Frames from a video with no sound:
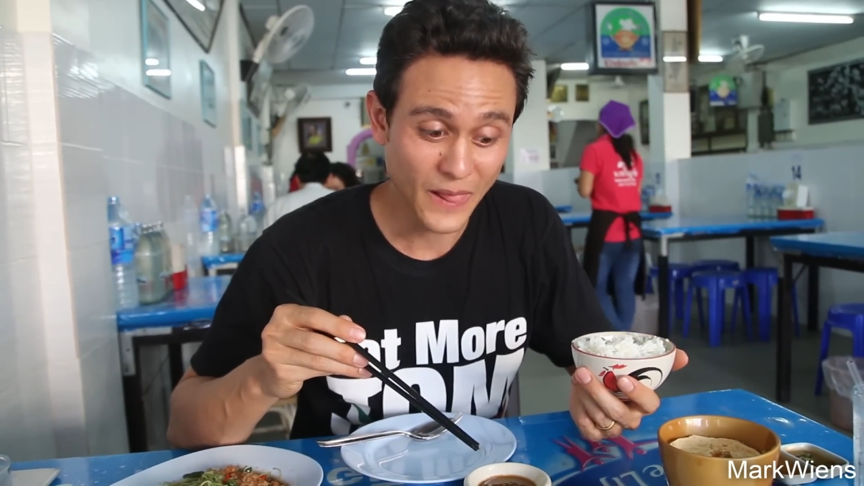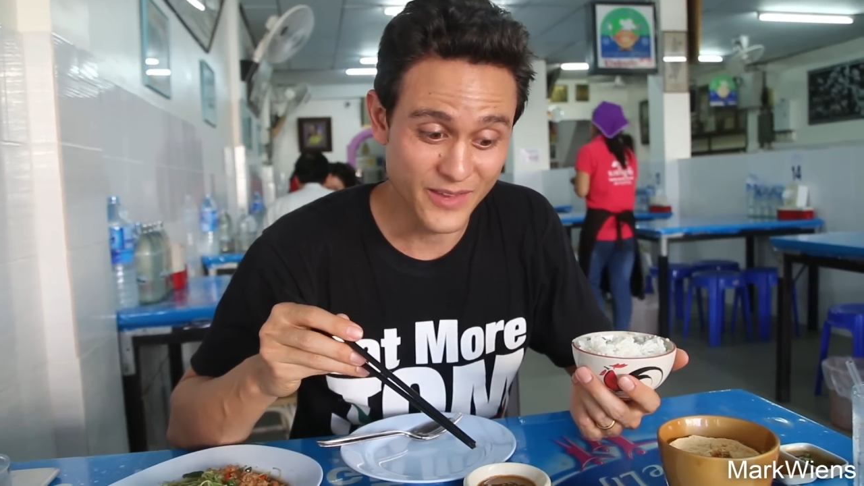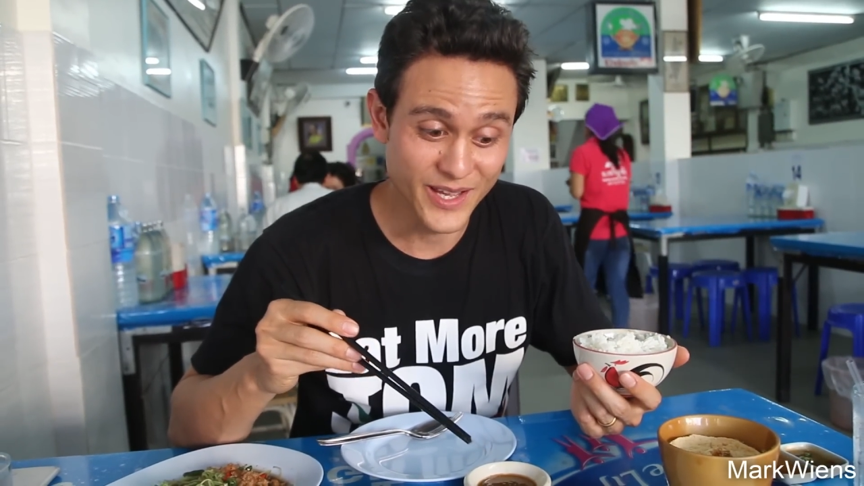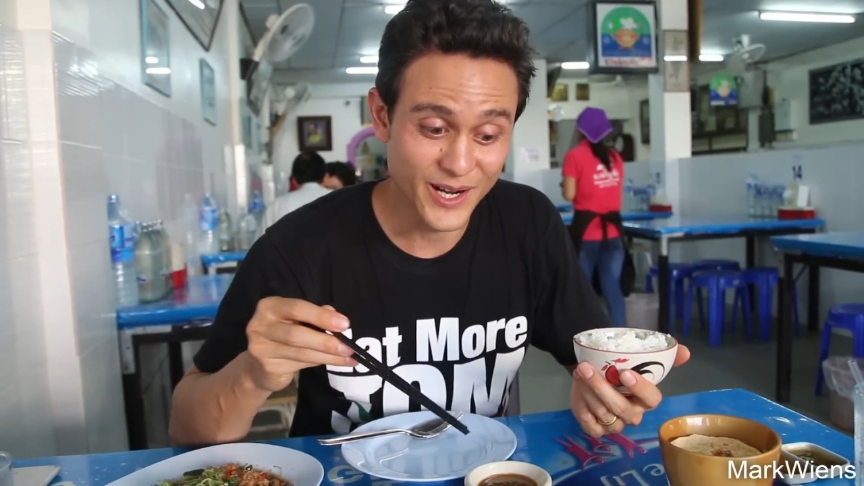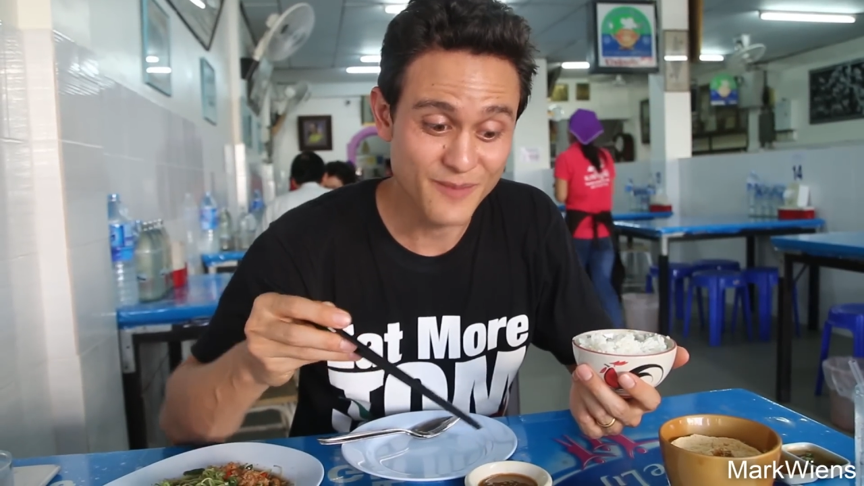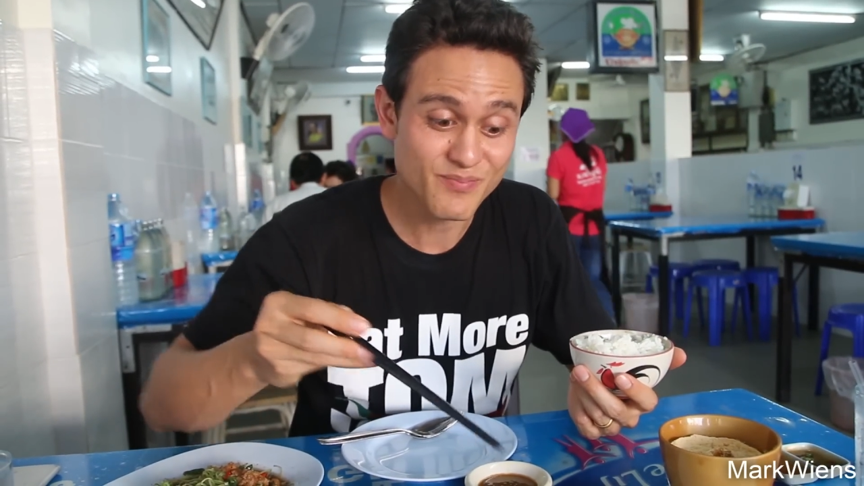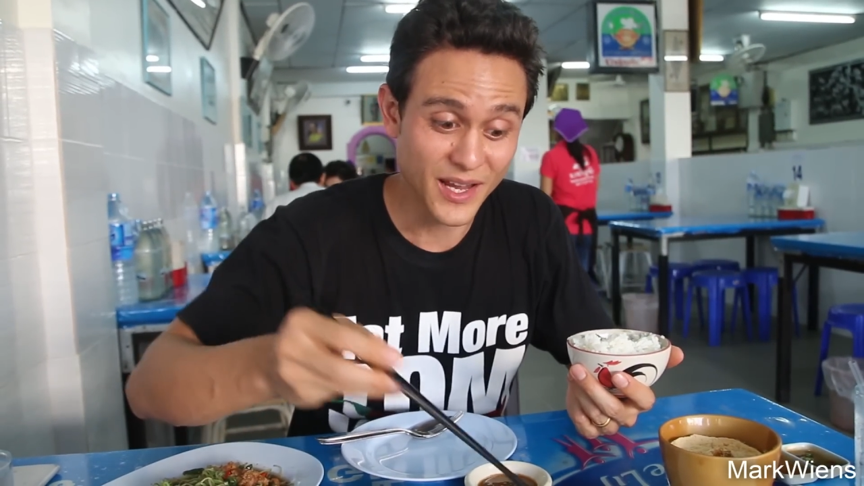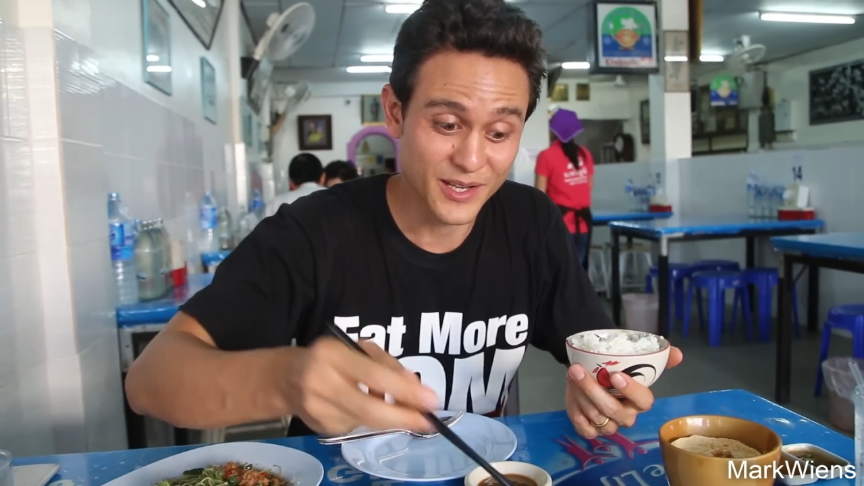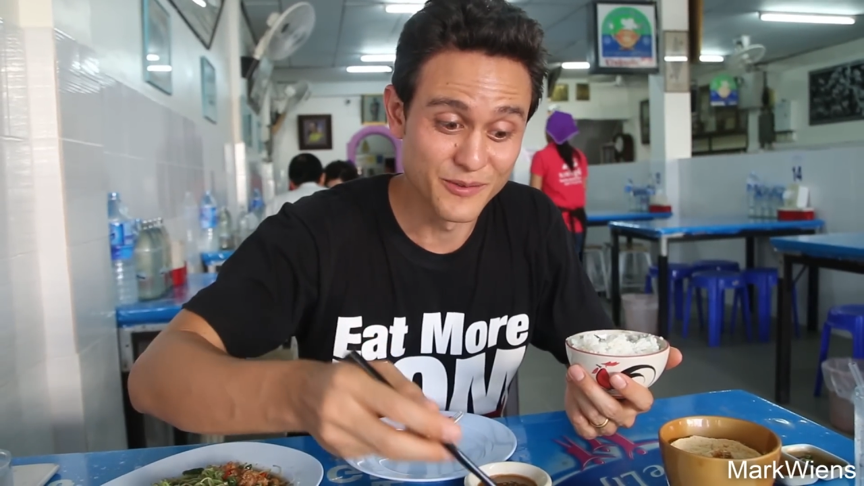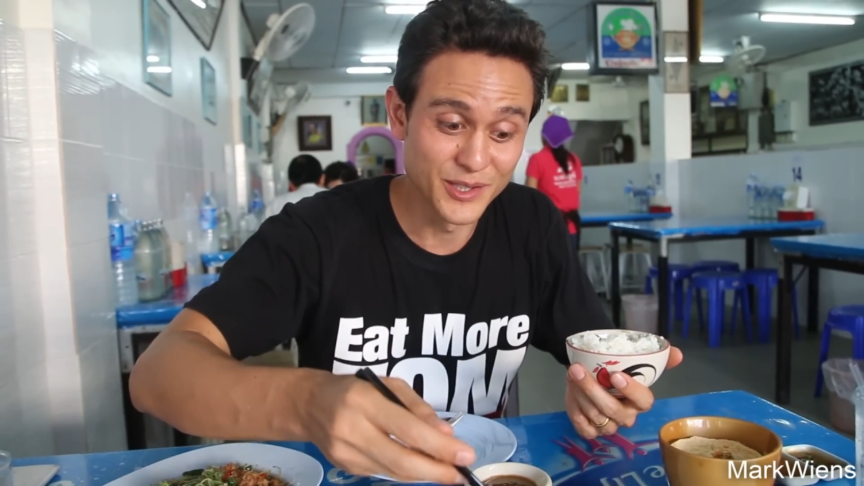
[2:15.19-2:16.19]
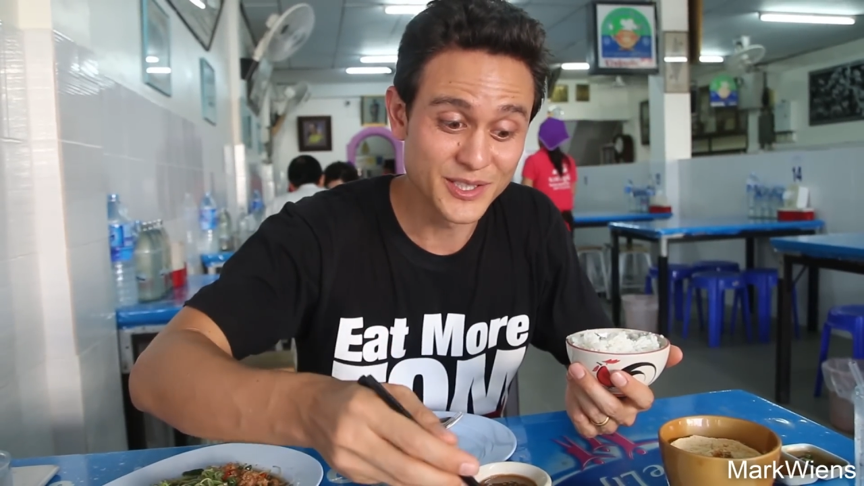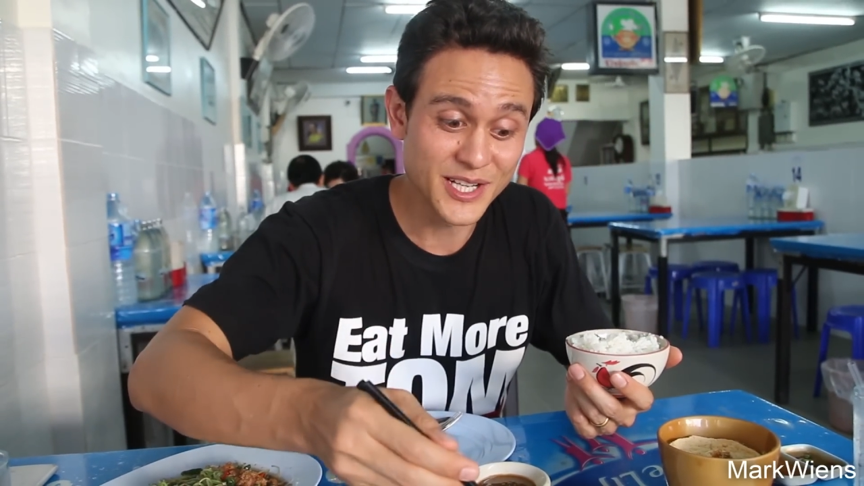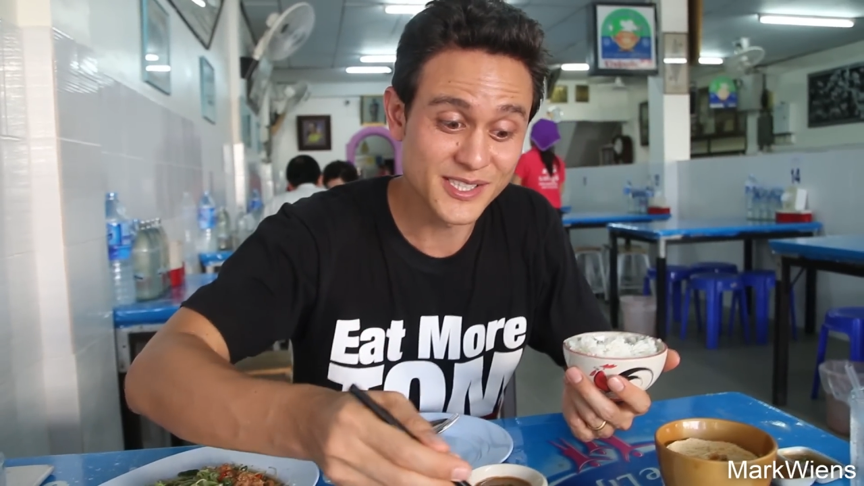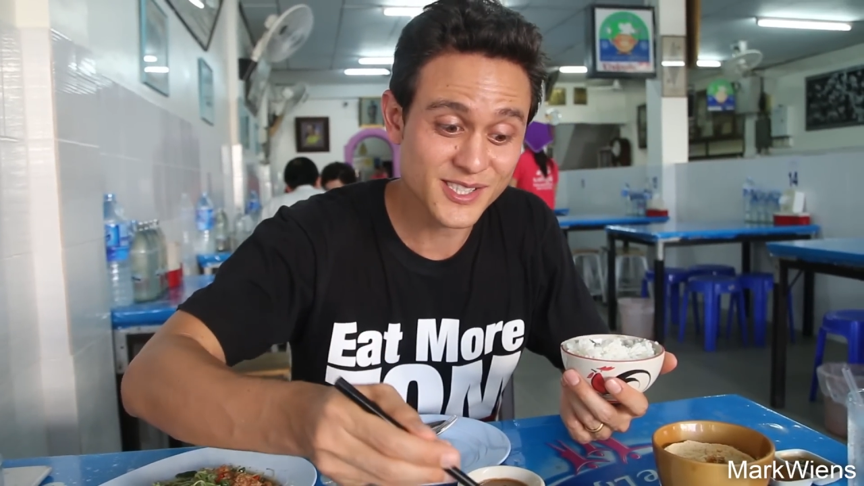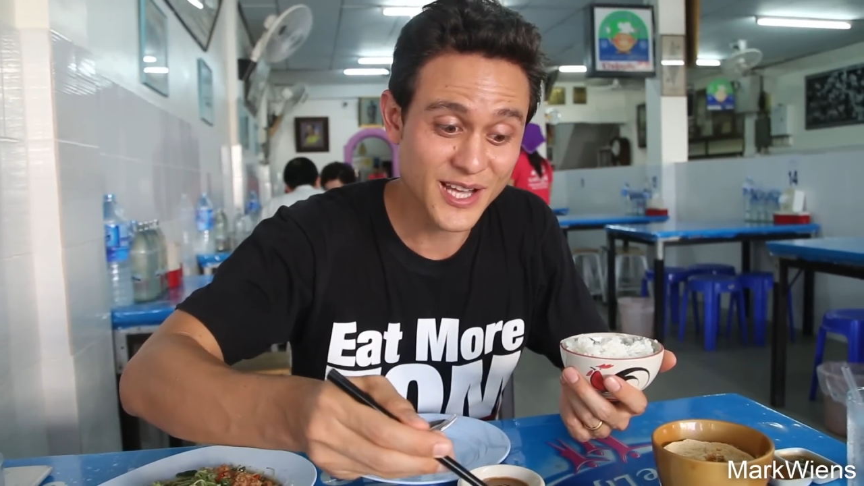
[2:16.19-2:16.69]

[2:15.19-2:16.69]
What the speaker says: And then I can really taste